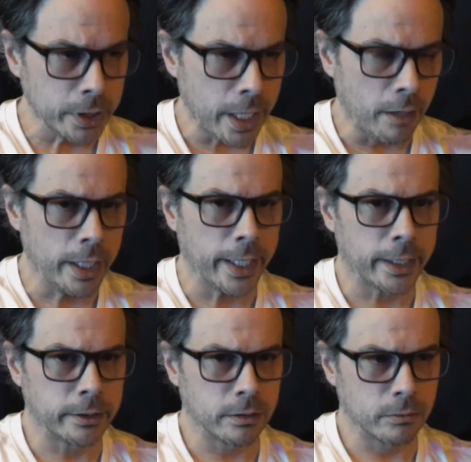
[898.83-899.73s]
But now I
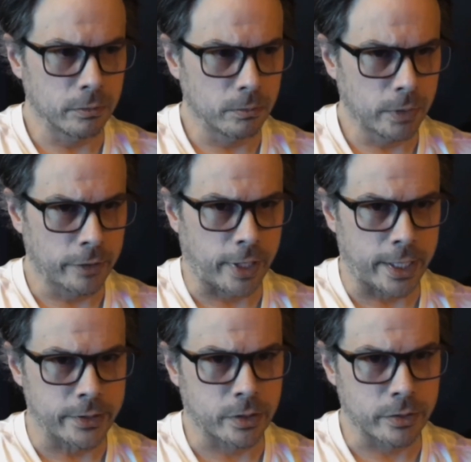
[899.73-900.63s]
had
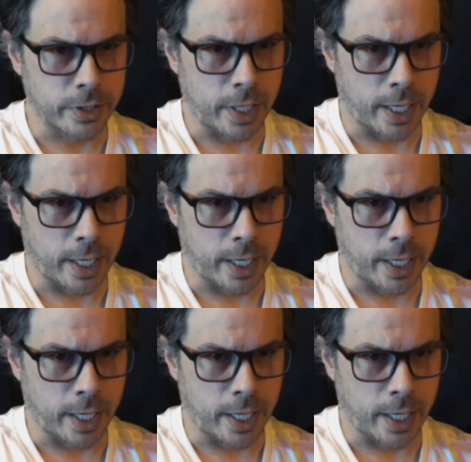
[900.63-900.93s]
advisors